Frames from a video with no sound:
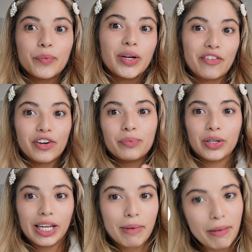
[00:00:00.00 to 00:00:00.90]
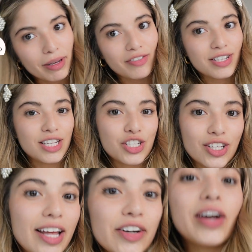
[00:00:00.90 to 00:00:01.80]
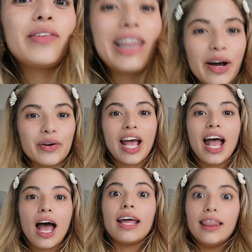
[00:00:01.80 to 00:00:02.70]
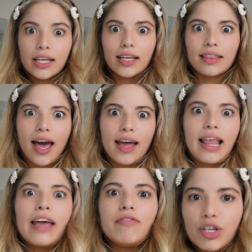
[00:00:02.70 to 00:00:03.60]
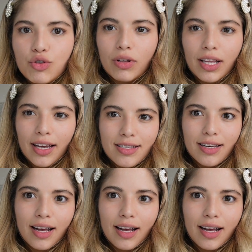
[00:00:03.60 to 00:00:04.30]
Whenever I'm reading my manifestation letter out loud, I look at that, I visualize it.